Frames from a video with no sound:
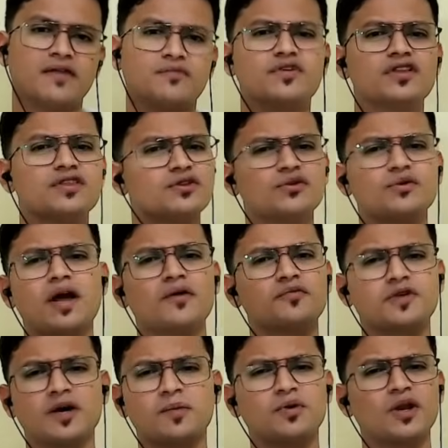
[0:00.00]
And once you
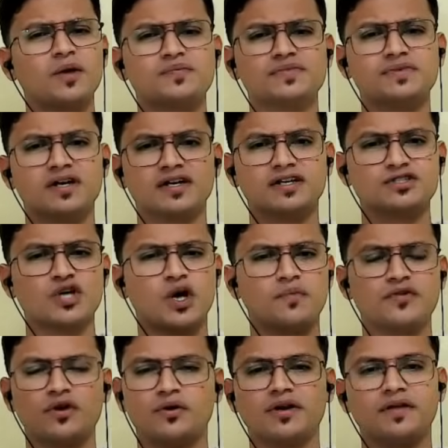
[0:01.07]
have a couple of
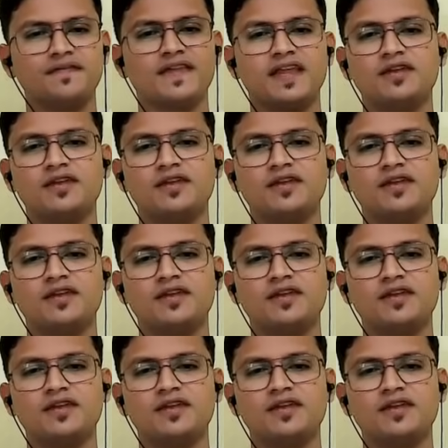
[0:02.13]
jobs you've done,